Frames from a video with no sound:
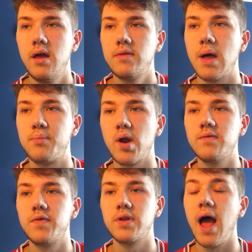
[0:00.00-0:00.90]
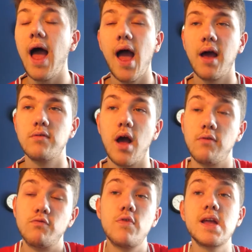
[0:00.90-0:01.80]
that Brentford... I
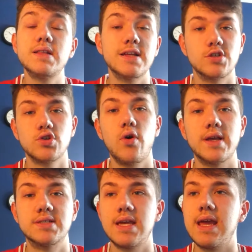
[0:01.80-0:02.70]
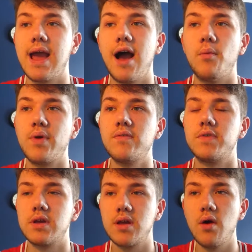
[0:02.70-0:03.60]
really enjoy seeing how Brentford
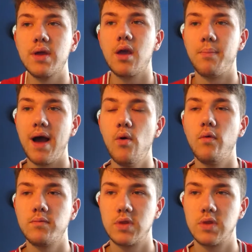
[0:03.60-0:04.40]
are going about